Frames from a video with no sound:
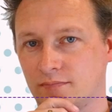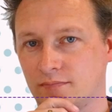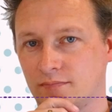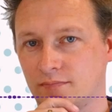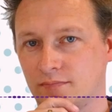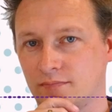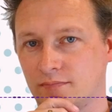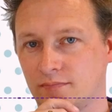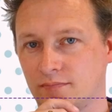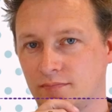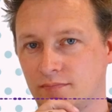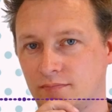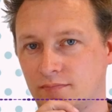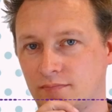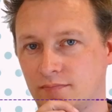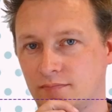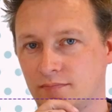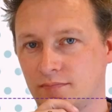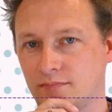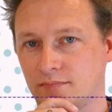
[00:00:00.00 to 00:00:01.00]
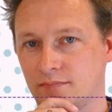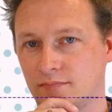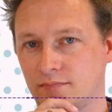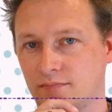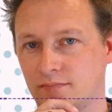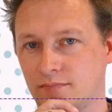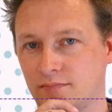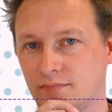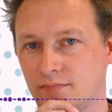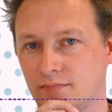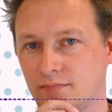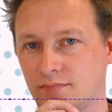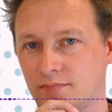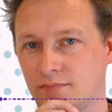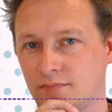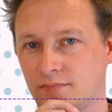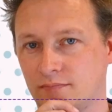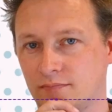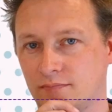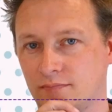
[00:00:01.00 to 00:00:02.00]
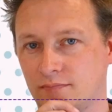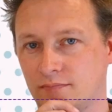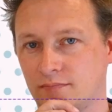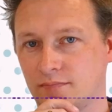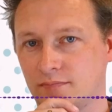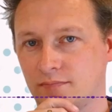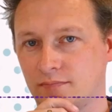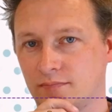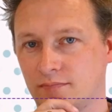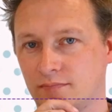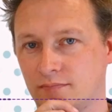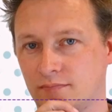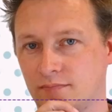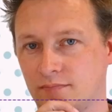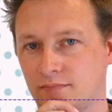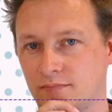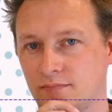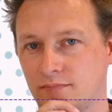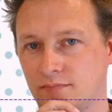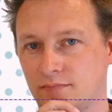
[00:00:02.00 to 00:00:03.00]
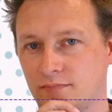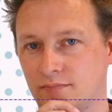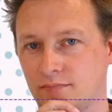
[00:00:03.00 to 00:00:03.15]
had a strange different coloured tinge to it